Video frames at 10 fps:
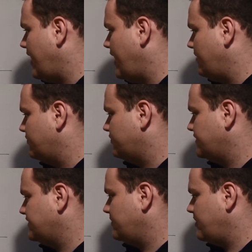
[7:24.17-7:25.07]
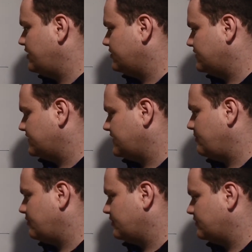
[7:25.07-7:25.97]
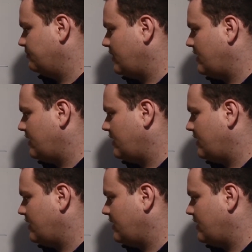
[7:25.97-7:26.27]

The reason the Bender is a separate